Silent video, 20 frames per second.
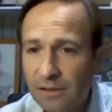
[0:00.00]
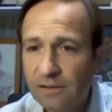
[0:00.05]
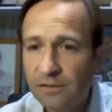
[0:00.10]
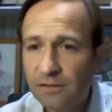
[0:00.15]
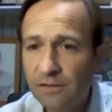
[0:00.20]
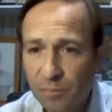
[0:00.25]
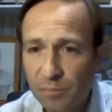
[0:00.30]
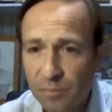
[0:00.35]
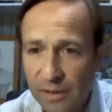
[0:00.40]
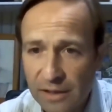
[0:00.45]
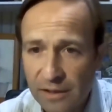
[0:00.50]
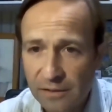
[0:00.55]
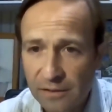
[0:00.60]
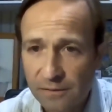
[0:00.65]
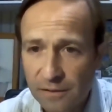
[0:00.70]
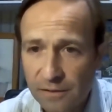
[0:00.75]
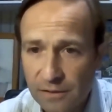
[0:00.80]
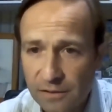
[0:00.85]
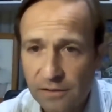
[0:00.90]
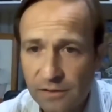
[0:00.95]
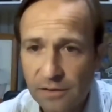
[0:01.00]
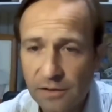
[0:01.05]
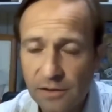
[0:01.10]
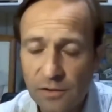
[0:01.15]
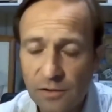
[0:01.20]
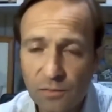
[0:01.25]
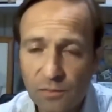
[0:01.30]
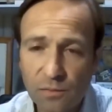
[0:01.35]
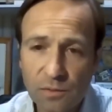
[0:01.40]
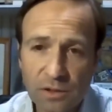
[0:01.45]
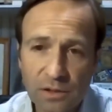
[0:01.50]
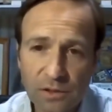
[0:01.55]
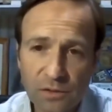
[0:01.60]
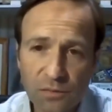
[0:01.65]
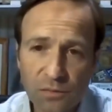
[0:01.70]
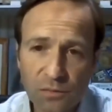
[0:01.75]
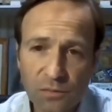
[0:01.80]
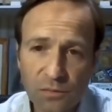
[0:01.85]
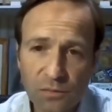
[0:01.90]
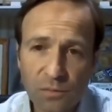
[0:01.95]
paid leave benefit.
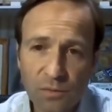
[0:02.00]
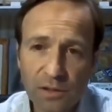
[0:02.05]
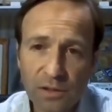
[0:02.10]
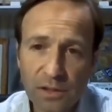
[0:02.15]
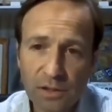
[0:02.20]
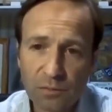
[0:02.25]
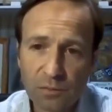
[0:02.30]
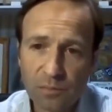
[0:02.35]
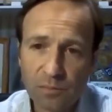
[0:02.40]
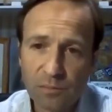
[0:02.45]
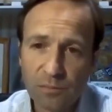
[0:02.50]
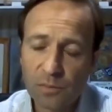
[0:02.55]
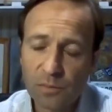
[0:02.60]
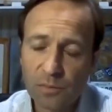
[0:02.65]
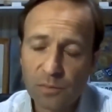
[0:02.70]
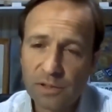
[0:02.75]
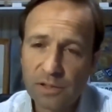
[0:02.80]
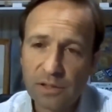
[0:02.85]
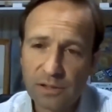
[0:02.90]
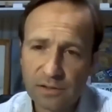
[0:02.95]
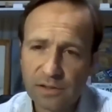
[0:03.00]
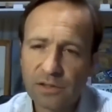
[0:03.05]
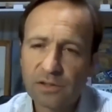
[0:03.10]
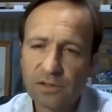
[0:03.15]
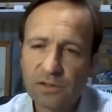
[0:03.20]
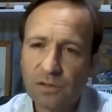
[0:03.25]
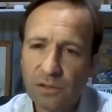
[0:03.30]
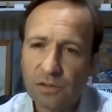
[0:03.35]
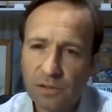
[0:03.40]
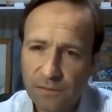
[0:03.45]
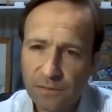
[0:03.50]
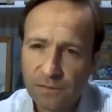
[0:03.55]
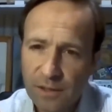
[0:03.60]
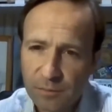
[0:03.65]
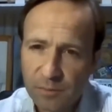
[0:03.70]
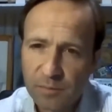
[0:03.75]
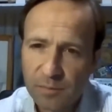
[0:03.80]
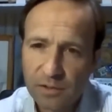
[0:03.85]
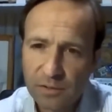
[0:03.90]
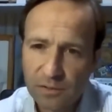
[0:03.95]
And it's one that would take
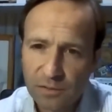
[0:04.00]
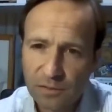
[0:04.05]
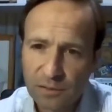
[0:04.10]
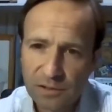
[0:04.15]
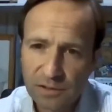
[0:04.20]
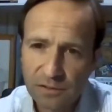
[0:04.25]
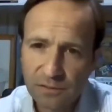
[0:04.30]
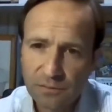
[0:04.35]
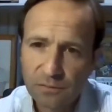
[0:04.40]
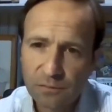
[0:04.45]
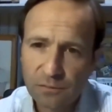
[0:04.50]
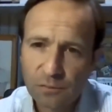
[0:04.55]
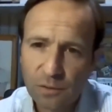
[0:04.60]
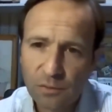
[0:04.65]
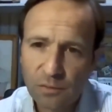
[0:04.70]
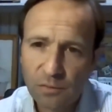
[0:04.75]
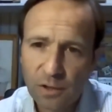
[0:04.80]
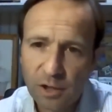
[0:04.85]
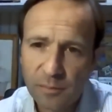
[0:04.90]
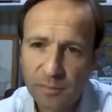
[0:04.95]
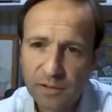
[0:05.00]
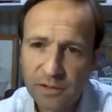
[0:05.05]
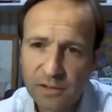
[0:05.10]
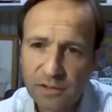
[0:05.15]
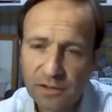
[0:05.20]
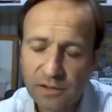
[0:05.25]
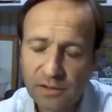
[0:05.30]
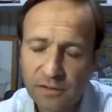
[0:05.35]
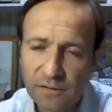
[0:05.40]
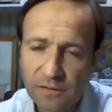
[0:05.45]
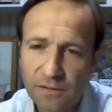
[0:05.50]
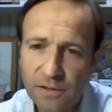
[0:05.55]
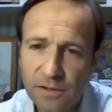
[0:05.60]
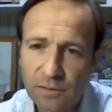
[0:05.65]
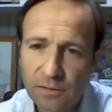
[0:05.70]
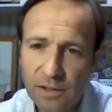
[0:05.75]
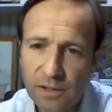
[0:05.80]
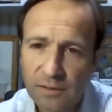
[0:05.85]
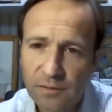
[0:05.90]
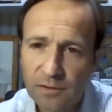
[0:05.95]
essentially the family medical leave
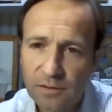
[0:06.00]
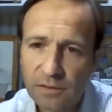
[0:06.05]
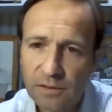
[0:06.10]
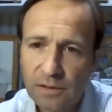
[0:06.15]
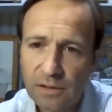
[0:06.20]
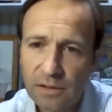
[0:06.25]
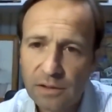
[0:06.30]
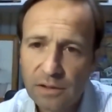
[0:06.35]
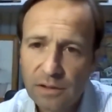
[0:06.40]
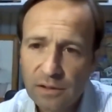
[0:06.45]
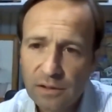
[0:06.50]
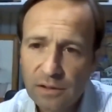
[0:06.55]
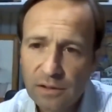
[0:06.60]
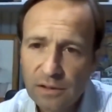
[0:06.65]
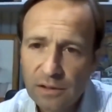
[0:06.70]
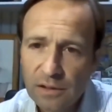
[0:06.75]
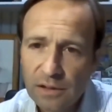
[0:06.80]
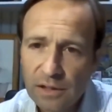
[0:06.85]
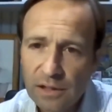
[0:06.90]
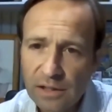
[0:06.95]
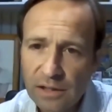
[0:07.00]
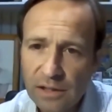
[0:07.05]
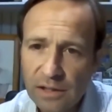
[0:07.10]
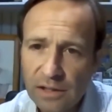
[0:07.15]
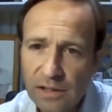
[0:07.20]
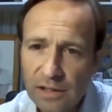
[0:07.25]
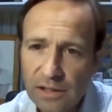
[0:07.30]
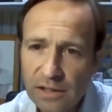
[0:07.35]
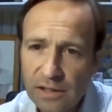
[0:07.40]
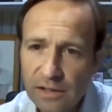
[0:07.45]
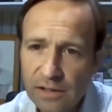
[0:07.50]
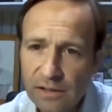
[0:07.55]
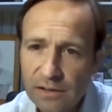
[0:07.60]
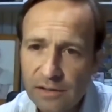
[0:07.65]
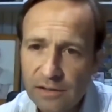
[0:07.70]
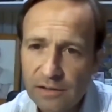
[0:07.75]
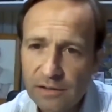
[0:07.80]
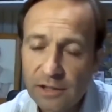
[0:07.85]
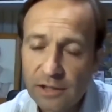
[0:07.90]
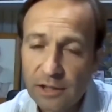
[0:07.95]
requirements at the federal level
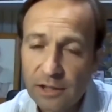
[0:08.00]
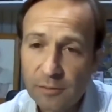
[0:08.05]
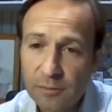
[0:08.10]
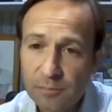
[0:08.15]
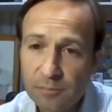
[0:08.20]
and